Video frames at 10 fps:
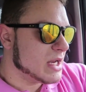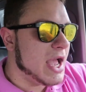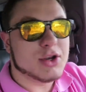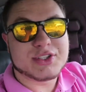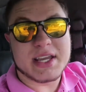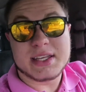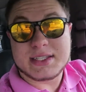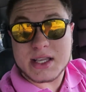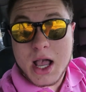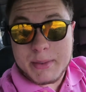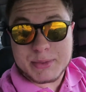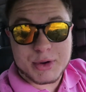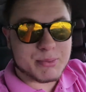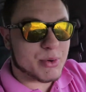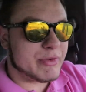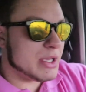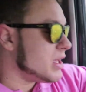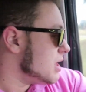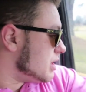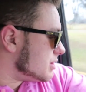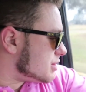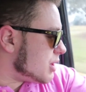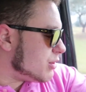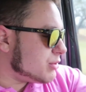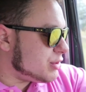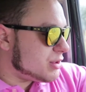I understand that it's a comic book movie, so